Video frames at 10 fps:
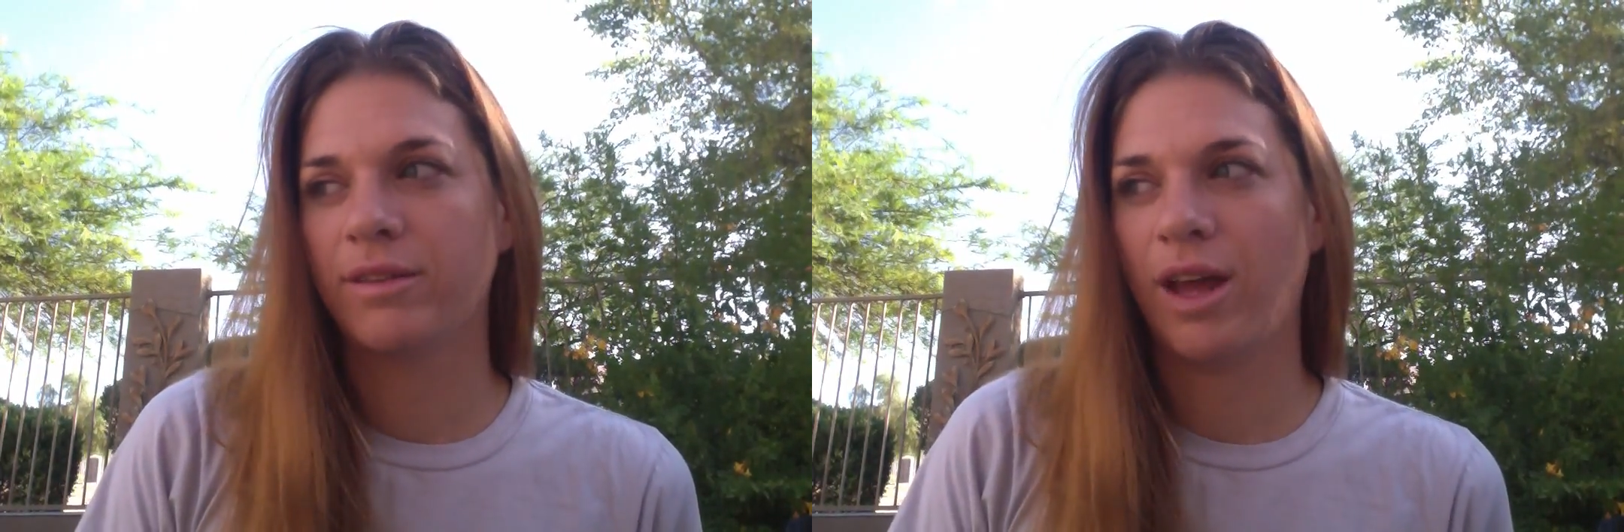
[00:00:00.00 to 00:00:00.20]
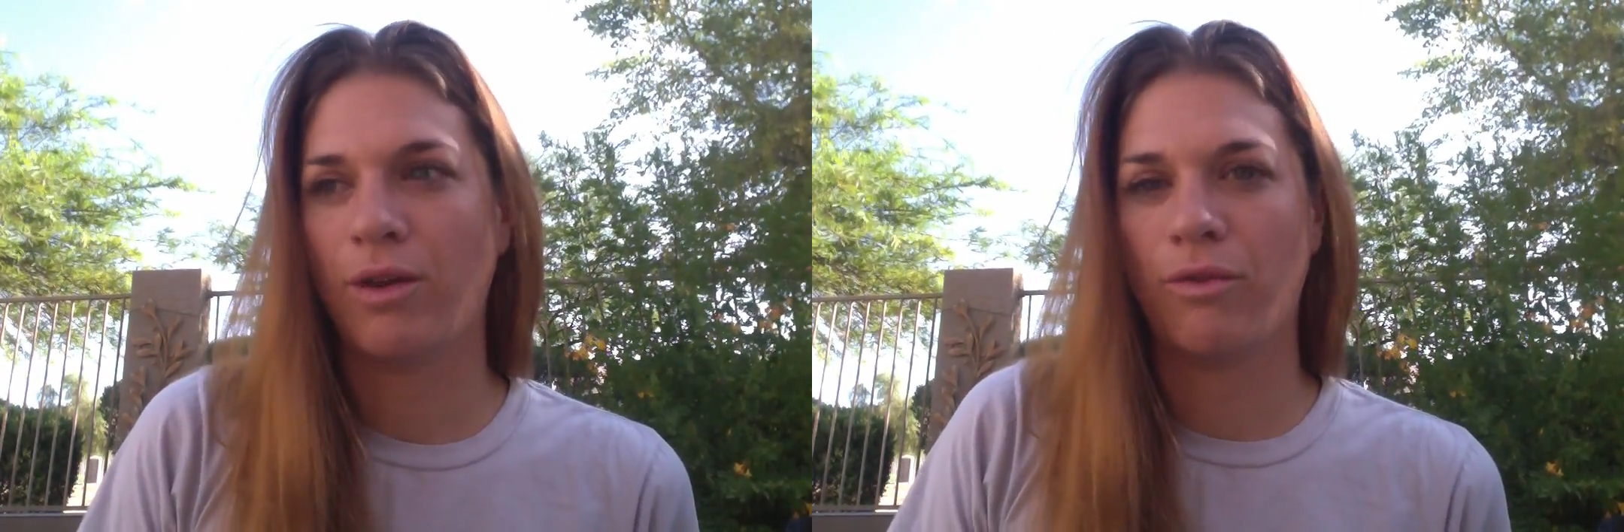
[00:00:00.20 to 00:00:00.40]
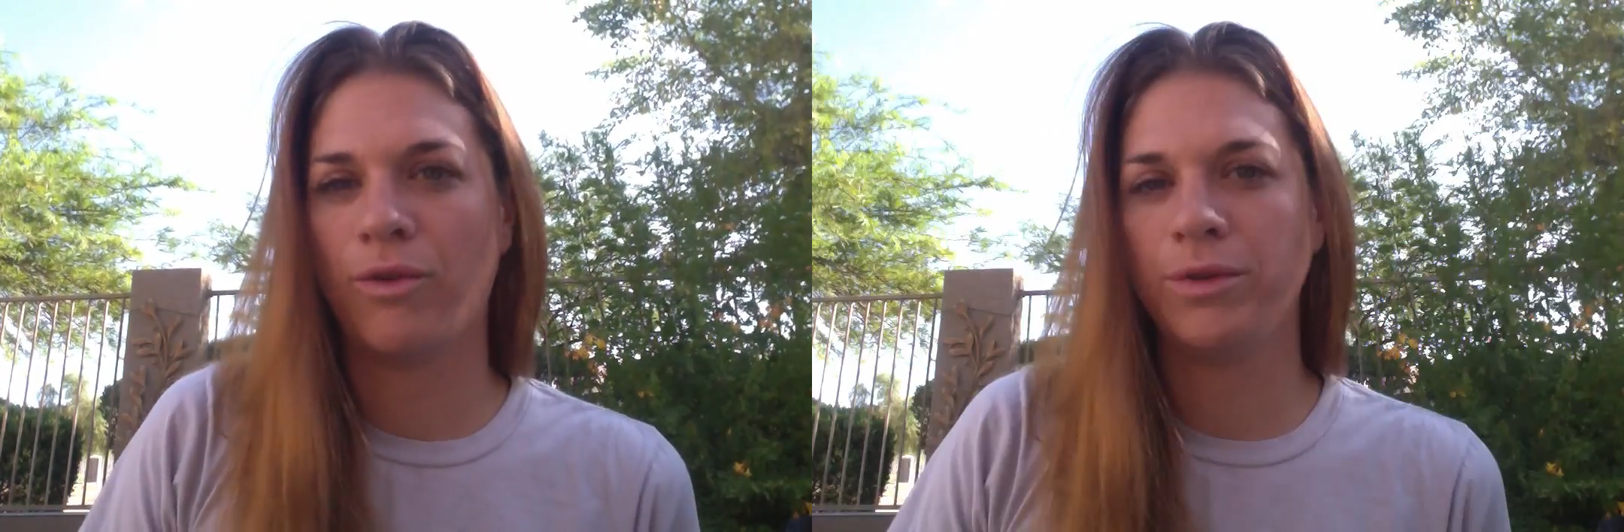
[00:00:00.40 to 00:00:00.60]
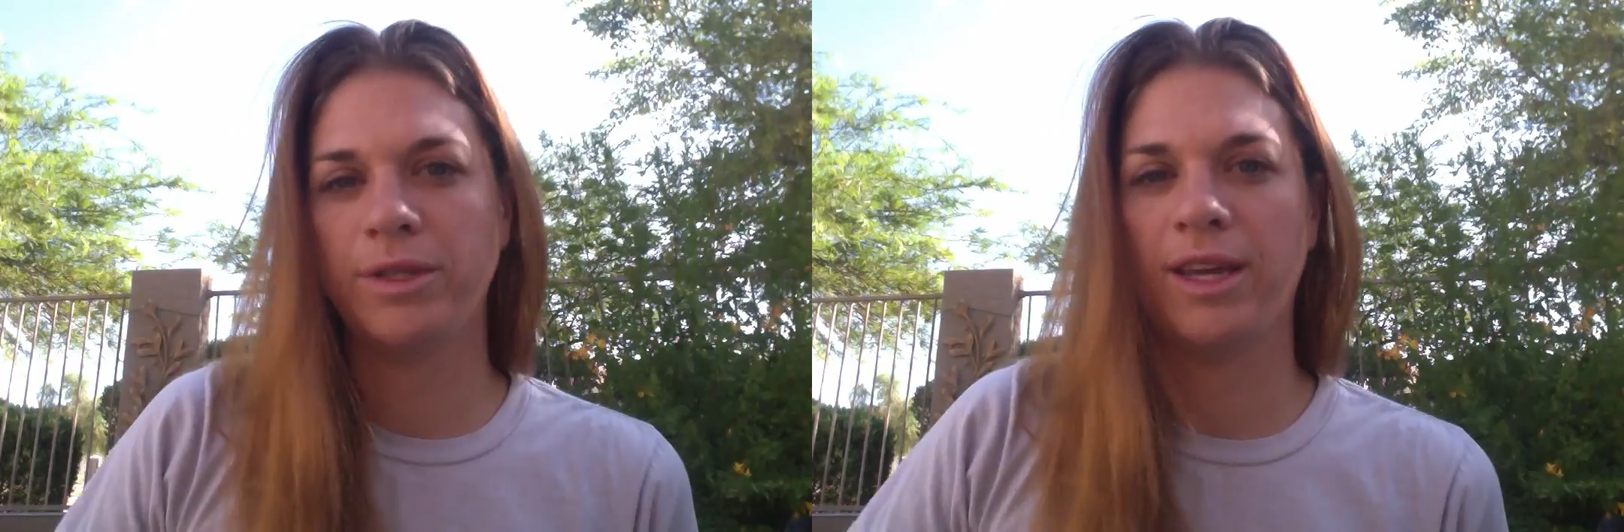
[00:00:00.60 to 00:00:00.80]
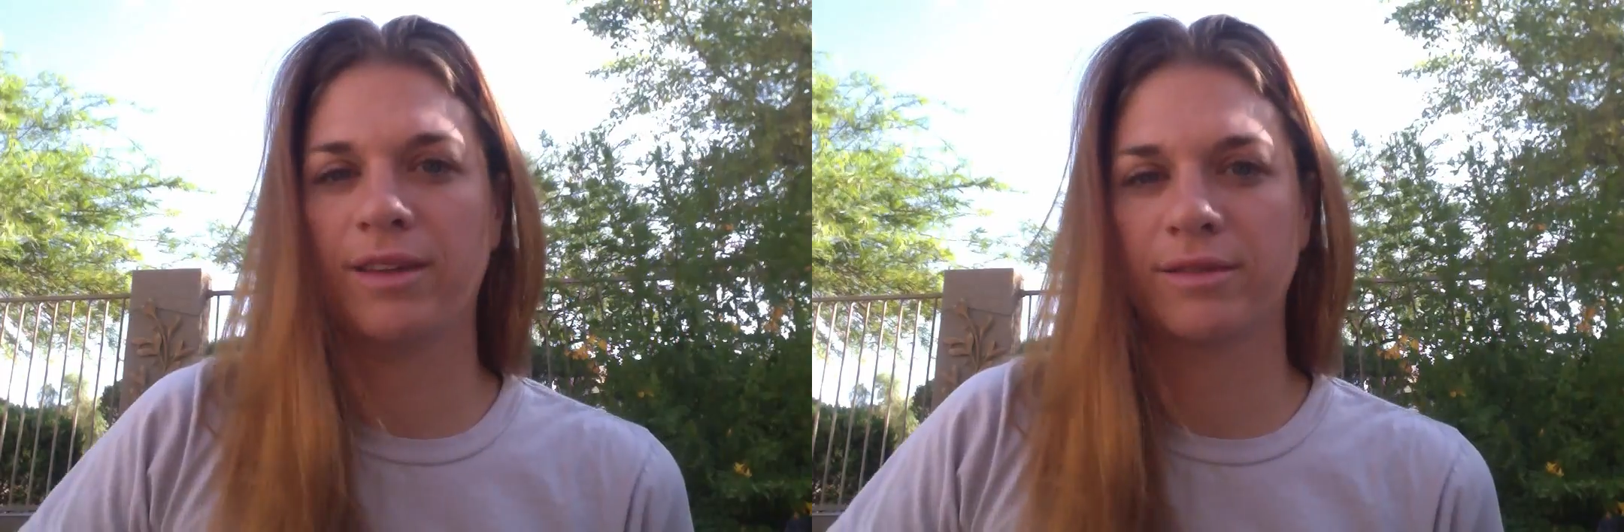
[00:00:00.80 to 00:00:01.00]

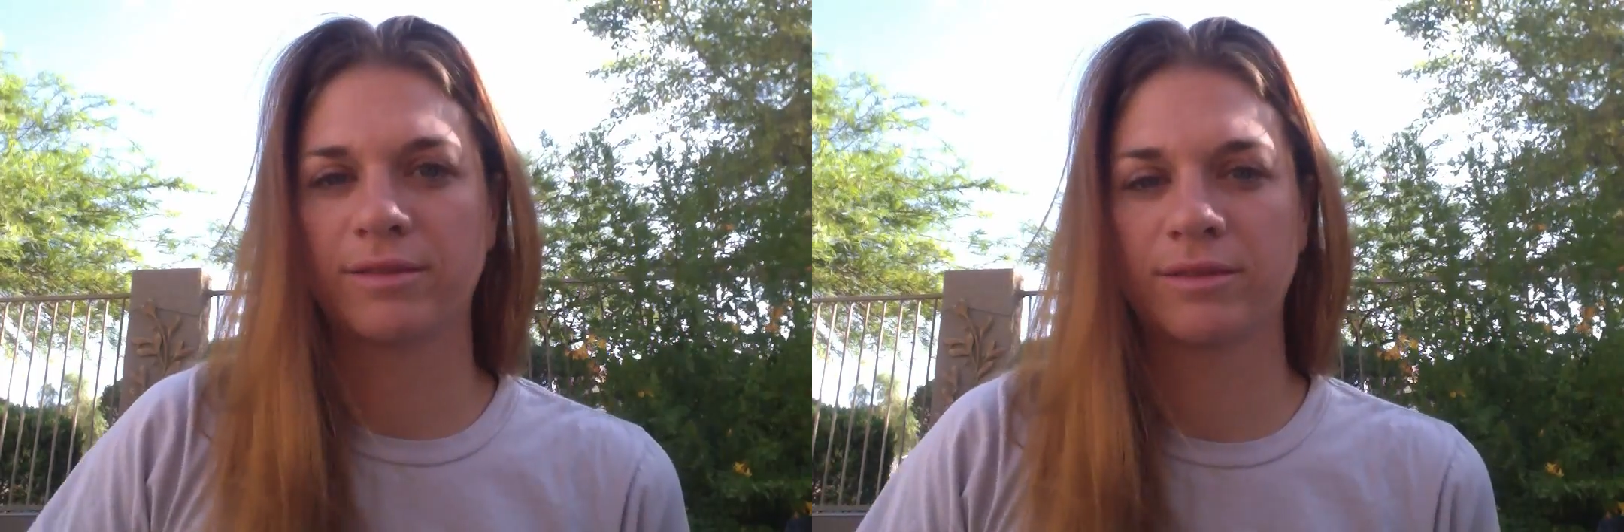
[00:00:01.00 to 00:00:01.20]
unfolding.